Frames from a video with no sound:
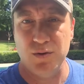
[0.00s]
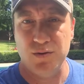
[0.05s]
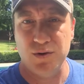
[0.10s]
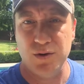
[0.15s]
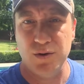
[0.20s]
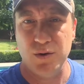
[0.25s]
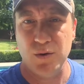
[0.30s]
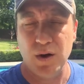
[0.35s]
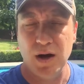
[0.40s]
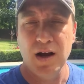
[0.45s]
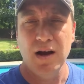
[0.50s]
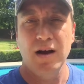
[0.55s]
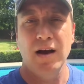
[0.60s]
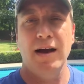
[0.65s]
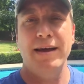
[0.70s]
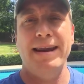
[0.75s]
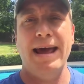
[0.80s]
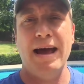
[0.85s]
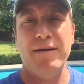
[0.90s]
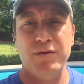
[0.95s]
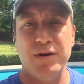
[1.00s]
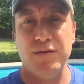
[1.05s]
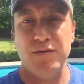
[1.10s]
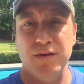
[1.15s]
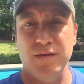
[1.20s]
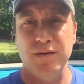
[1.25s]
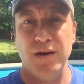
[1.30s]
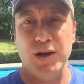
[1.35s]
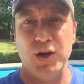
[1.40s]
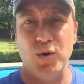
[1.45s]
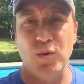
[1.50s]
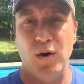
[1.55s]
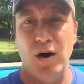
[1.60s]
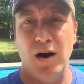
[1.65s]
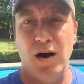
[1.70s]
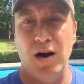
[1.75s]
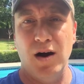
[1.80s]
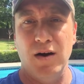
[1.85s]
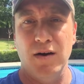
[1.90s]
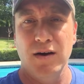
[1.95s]
do and everything that you
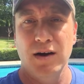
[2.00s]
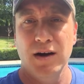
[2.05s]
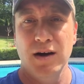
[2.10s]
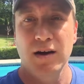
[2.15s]
are.